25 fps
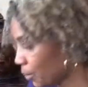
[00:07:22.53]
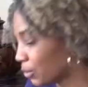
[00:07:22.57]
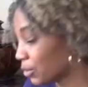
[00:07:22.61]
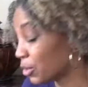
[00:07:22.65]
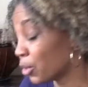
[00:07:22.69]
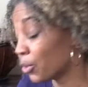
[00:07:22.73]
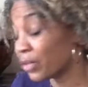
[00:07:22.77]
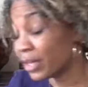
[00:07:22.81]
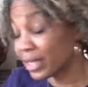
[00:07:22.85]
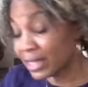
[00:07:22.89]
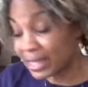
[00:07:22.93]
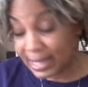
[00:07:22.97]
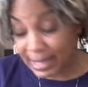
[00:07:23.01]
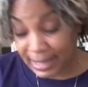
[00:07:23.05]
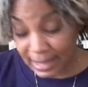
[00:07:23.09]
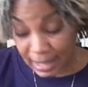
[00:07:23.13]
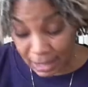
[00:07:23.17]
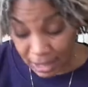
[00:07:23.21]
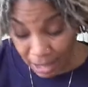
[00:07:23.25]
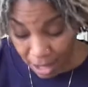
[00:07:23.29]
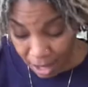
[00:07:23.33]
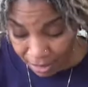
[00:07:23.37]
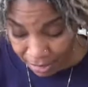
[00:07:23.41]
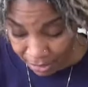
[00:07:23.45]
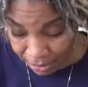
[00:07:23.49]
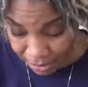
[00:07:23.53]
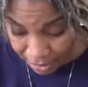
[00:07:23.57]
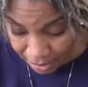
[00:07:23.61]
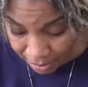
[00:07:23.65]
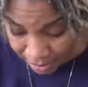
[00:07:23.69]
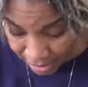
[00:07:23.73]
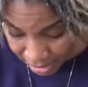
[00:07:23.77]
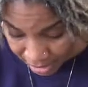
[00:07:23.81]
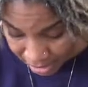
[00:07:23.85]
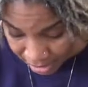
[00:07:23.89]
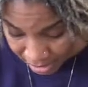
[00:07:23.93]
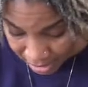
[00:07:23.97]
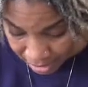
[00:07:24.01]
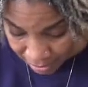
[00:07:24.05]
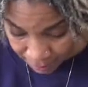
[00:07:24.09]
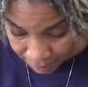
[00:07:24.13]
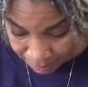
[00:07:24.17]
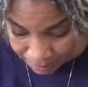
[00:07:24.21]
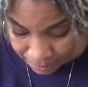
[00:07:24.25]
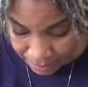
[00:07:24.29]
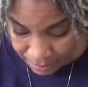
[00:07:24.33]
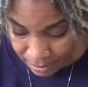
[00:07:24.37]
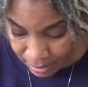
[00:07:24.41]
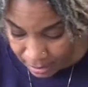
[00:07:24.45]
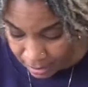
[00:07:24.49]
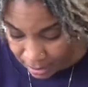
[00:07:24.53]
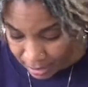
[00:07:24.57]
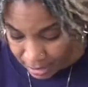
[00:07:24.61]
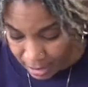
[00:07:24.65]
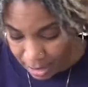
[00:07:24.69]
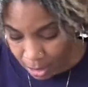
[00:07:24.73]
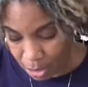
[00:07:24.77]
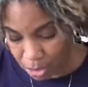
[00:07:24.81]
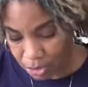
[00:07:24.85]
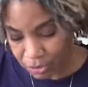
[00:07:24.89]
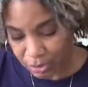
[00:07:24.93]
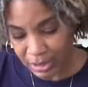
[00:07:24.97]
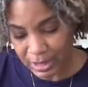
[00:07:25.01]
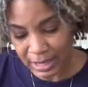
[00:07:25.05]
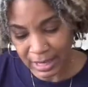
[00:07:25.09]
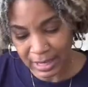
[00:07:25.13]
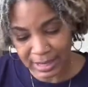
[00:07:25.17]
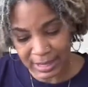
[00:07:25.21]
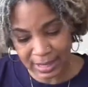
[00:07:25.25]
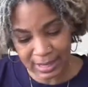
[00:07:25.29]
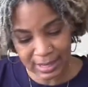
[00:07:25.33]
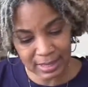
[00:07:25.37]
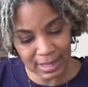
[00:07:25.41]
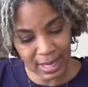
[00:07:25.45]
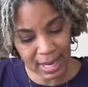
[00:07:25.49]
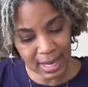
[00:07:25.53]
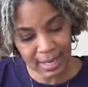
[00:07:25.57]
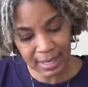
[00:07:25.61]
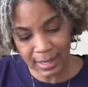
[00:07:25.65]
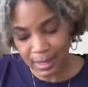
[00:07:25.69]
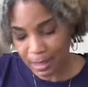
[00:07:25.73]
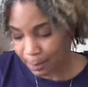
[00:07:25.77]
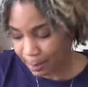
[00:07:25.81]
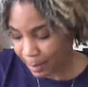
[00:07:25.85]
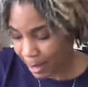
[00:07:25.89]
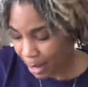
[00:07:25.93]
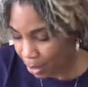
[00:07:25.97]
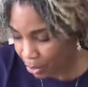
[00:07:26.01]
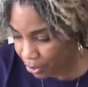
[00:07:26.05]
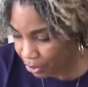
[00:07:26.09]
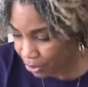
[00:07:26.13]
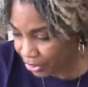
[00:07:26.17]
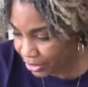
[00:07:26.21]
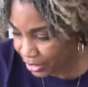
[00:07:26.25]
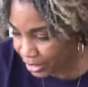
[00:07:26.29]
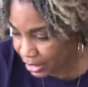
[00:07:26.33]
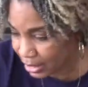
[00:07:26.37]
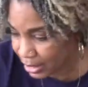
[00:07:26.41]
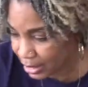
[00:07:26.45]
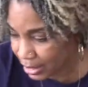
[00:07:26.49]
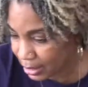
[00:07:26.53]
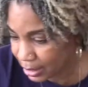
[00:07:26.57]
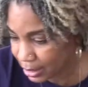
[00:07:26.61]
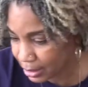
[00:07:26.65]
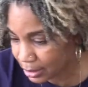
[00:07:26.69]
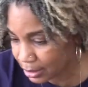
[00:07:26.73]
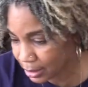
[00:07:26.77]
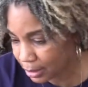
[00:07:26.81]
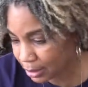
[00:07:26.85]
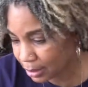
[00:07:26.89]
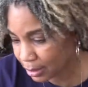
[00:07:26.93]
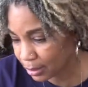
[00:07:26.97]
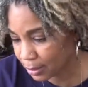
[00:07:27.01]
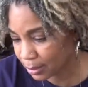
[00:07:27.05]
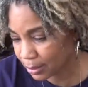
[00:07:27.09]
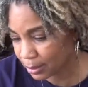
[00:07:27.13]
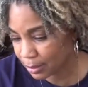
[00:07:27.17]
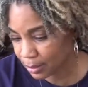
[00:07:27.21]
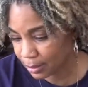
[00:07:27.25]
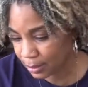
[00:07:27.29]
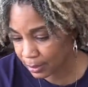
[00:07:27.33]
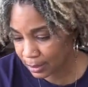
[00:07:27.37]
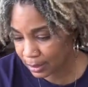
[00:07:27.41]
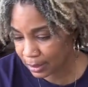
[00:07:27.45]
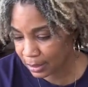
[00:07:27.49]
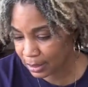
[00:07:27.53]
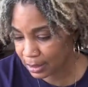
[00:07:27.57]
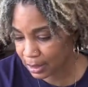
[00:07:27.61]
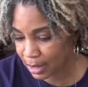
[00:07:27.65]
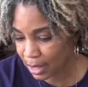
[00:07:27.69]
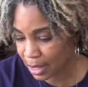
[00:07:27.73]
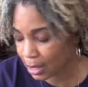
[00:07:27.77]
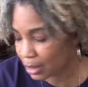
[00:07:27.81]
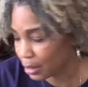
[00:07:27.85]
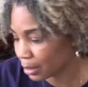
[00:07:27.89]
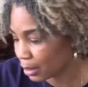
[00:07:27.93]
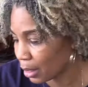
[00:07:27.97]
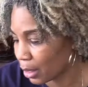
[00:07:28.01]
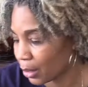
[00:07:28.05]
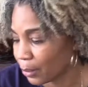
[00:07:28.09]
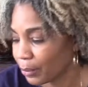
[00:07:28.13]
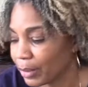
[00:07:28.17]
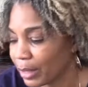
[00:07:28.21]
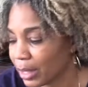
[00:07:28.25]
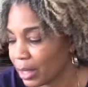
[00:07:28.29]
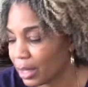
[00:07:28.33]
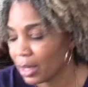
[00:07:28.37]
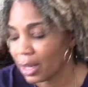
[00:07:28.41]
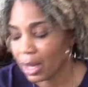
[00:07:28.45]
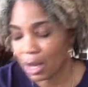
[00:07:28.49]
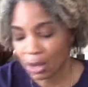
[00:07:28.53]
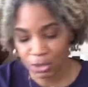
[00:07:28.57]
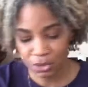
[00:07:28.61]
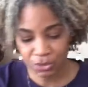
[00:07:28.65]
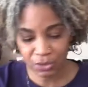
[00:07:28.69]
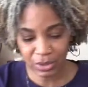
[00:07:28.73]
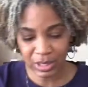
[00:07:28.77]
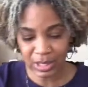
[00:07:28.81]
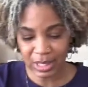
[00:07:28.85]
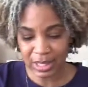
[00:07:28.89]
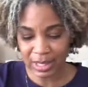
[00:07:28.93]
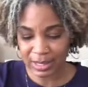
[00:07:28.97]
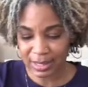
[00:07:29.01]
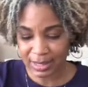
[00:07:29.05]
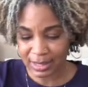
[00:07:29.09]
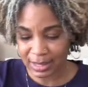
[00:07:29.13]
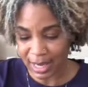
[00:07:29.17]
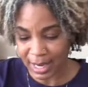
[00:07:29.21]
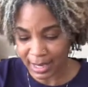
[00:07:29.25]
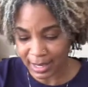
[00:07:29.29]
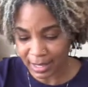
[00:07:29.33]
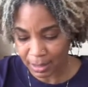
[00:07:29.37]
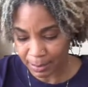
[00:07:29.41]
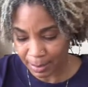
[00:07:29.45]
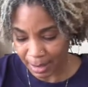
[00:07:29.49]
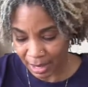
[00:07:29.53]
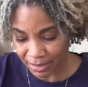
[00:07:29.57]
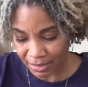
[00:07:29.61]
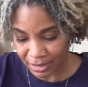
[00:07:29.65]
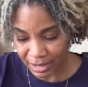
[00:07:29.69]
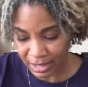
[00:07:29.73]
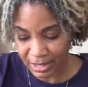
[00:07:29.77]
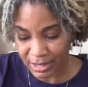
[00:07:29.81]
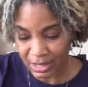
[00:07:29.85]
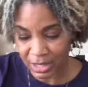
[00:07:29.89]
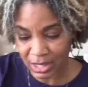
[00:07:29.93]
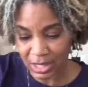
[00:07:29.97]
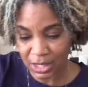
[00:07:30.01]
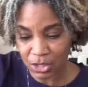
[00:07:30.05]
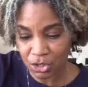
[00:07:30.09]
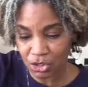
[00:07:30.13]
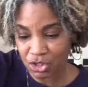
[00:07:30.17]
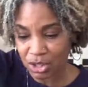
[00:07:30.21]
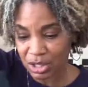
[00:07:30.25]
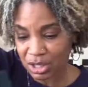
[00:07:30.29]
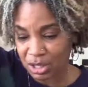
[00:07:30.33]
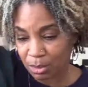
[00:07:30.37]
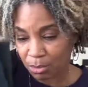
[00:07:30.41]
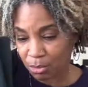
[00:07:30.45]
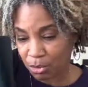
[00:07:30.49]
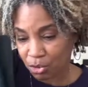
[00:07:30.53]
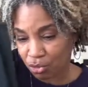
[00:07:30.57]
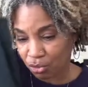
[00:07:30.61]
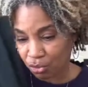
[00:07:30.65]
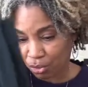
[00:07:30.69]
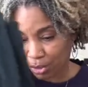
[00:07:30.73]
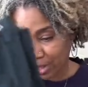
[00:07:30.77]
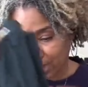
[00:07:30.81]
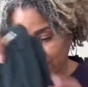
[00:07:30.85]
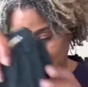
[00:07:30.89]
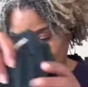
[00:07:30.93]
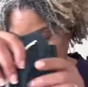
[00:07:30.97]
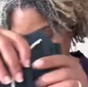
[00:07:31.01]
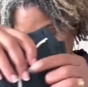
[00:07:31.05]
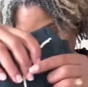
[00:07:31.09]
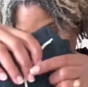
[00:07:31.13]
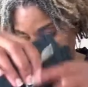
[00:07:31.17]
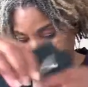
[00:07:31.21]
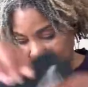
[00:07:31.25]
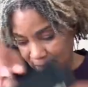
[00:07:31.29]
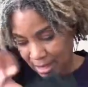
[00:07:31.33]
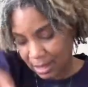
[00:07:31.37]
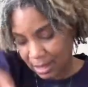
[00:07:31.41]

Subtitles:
so this is another, I was really excited about these. What is that? Oh, I was really excited about these. And these are just some green.